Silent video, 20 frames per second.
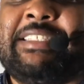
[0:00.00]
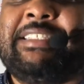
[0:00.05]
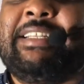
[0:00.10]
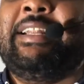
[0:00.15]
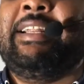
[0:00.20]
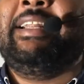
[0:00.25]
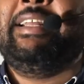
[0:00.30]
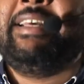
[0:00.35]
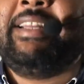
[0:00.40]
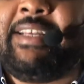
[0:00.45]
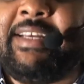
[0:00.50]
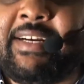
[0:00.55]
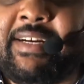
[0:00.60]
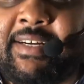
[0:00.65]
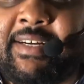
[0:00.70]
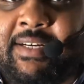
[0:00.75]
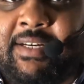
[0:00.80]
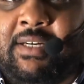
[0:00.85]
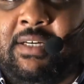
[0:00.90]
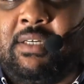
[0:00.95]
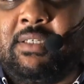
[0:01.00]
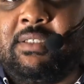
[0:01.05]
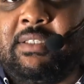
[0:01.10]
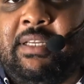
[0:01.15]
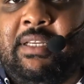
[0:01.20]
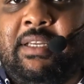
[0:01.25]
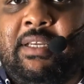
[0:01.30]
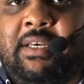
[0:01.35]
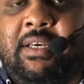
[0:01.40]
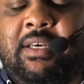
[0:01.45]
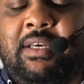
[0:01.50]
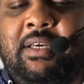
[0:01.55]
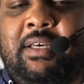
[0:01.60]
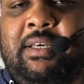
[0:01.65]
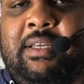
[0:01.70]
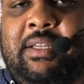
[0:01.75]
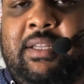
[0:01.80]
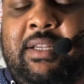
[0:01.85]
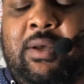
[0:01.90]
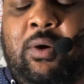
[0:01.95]
the linear
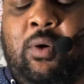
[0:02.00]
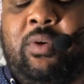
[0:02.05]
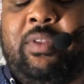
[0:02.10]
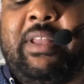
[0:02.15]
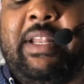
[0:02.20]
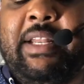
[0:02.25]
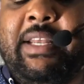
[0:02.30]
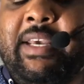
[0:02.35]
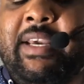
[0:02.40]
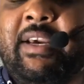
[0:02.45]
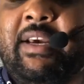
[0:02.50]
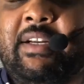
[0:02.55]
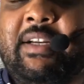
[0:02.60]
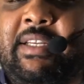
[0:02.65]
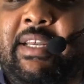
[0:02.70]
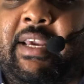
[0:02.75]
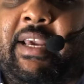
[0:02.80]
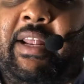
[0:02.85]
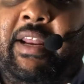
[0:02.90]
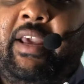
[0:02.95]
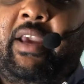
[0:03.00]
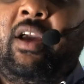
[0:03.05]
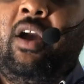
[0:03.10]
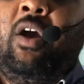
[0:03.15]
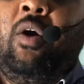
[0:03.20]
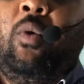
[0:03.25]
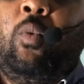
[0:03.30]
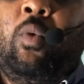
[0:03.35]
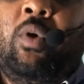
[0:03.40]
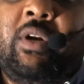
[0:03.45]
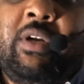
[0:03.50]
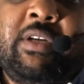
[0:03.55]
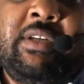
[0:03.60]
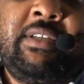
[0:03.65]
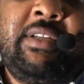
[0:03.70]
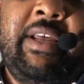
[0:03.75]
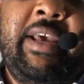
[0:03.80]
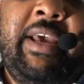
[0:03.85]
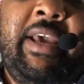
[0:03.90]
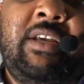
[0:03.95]
or the linker DNA? What is
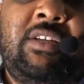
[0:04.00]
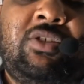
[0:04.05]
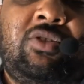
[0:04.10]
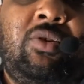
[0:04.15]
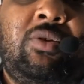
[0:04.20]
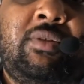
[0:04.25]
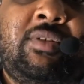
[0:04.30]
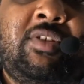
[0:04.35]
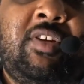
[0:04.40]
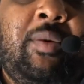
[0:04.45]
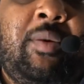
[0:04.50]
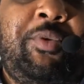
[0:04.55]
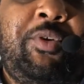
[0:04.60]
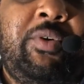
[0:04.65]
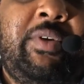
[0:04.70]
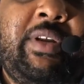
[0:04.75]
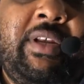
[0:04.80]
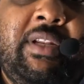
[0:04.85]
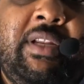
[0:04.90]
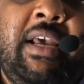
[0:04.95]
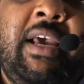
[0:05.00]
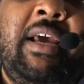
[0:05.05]
the histone subunit